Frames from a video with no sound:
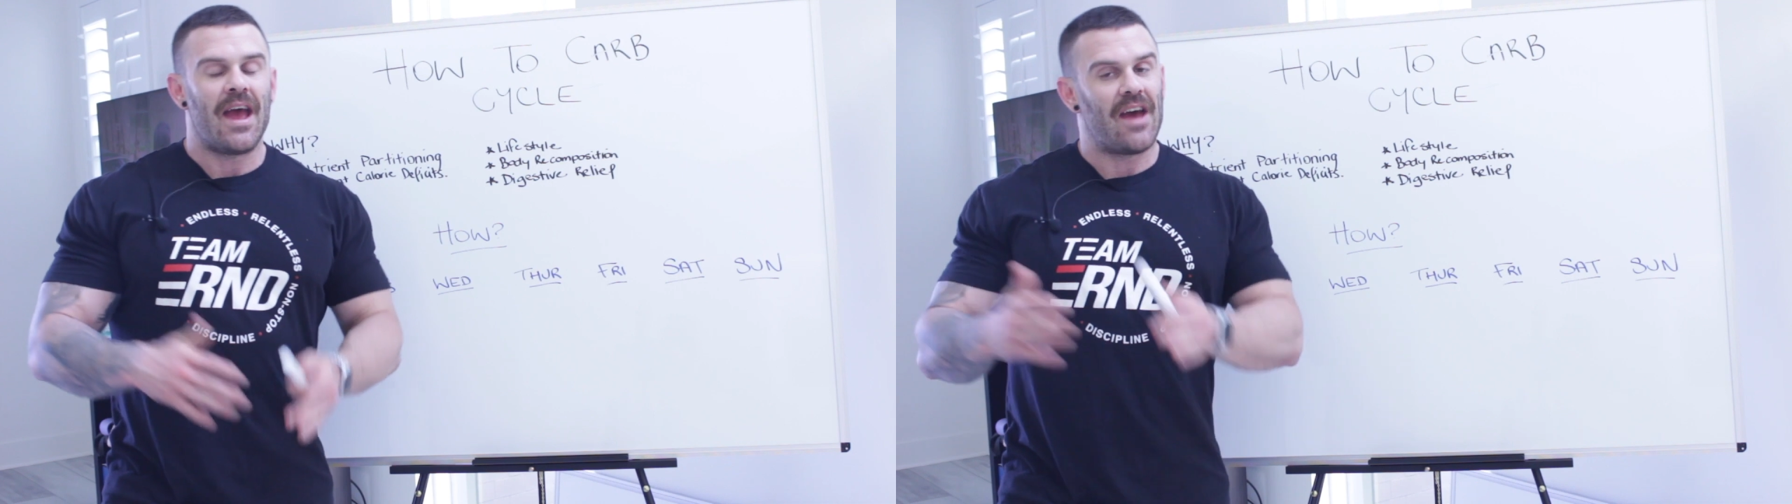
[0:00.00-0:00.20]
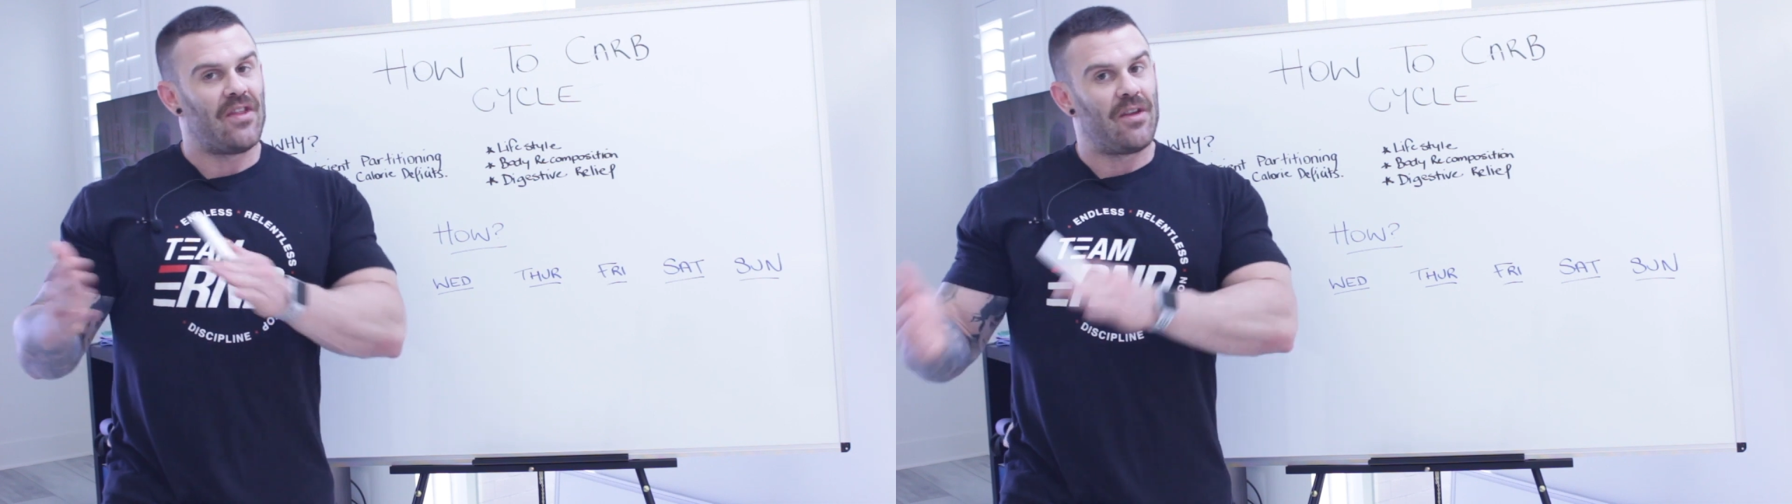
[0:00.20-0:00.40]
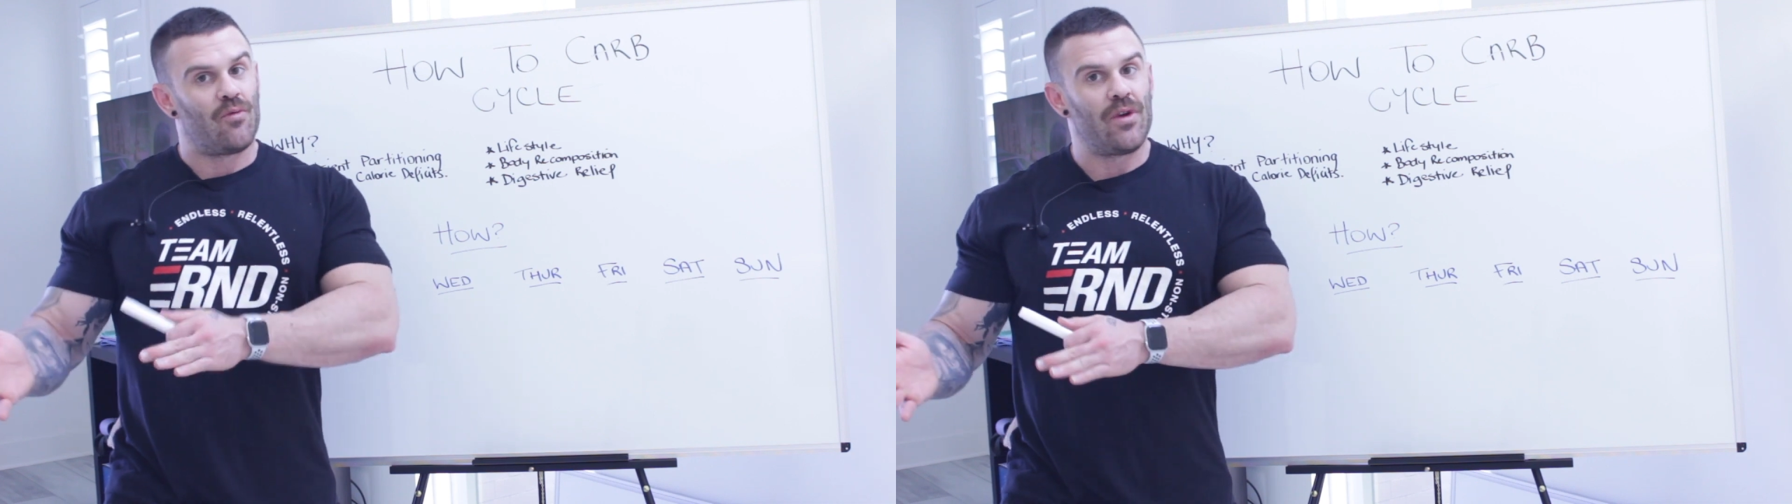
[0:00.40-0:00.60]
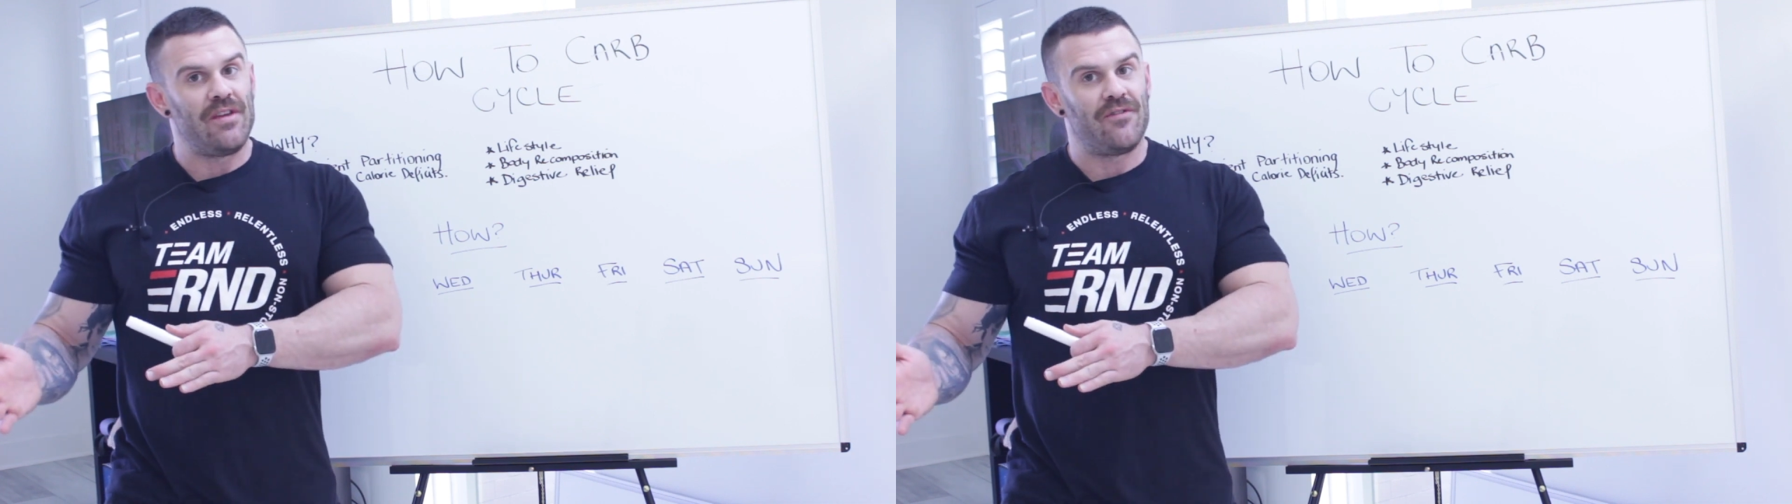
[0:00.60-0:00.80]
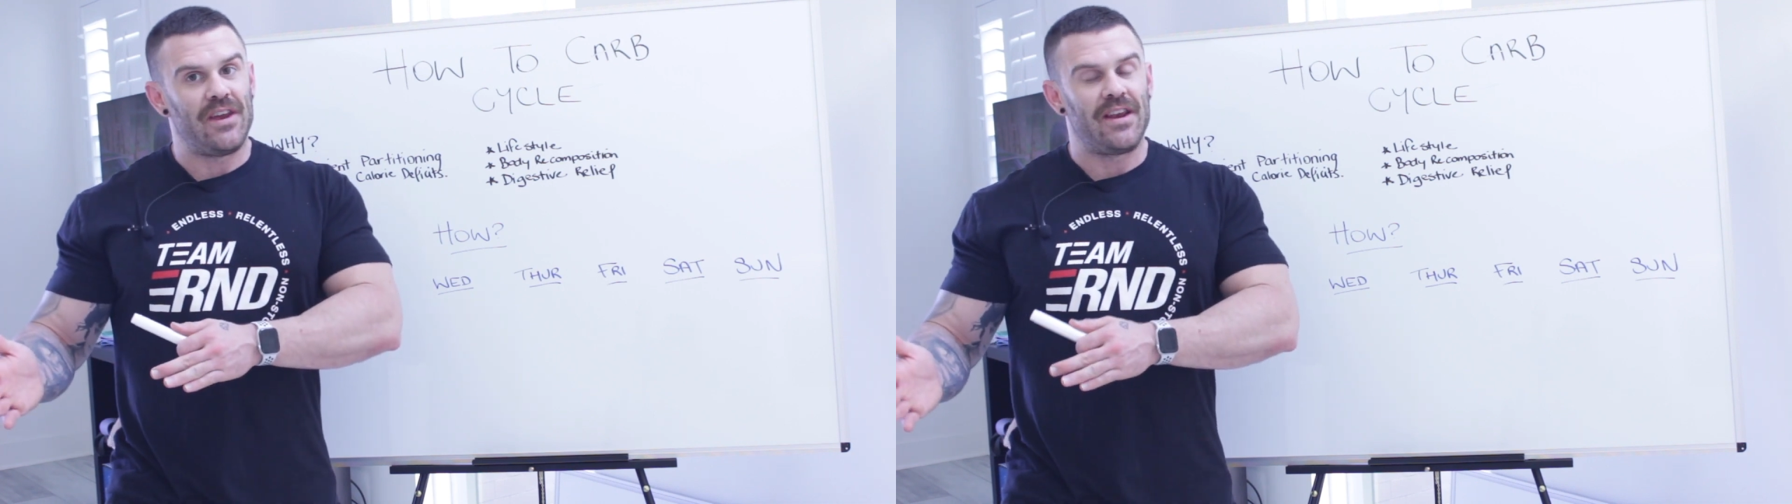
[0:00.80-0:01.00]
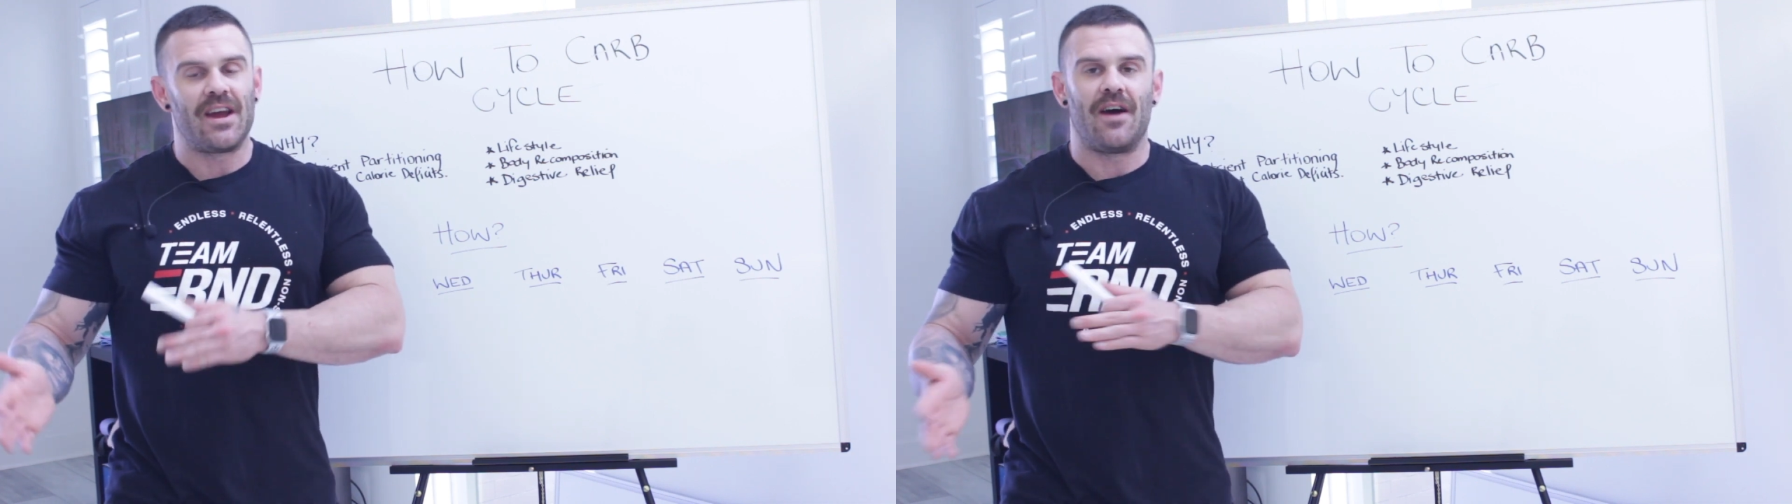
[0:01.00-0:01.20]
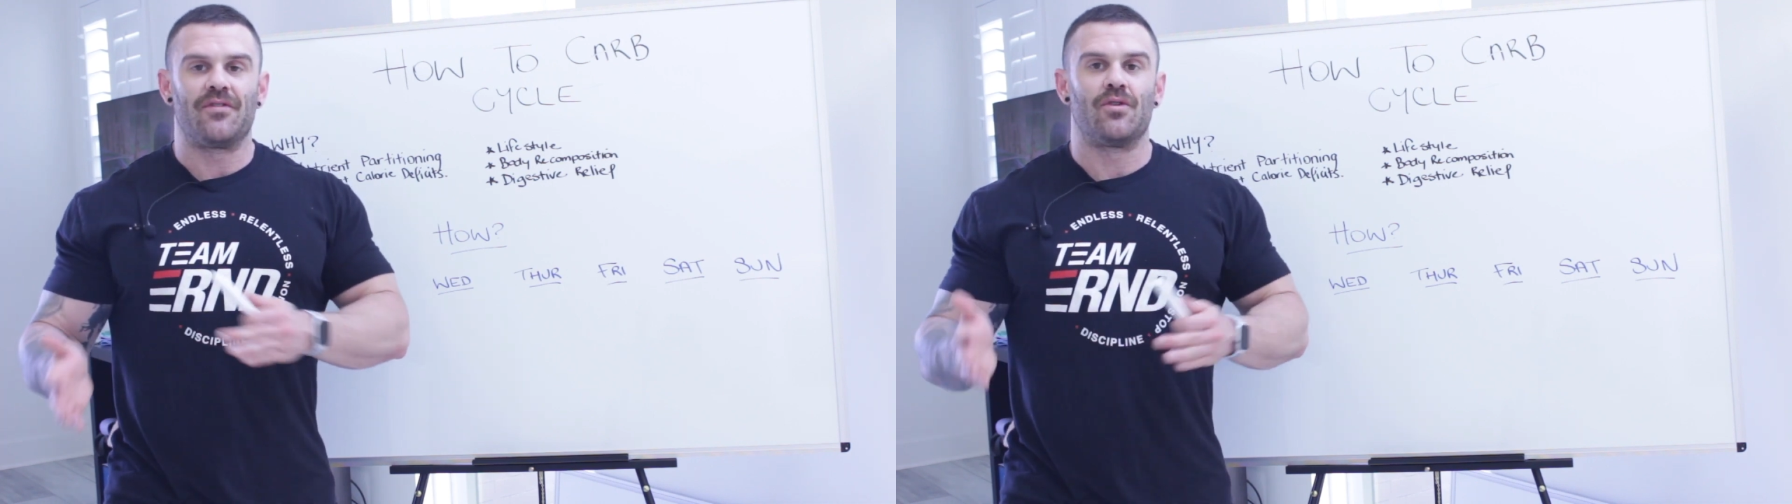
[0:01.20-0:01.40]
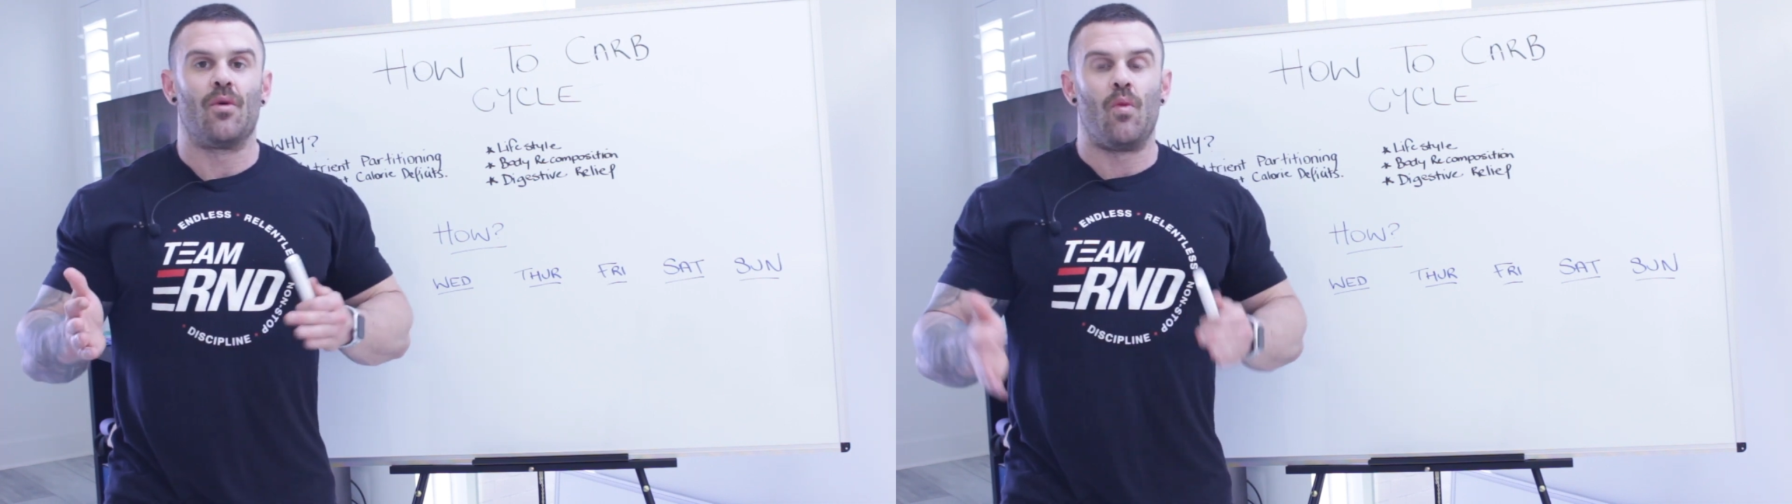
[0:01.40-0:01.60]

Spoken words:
and then refeeding after a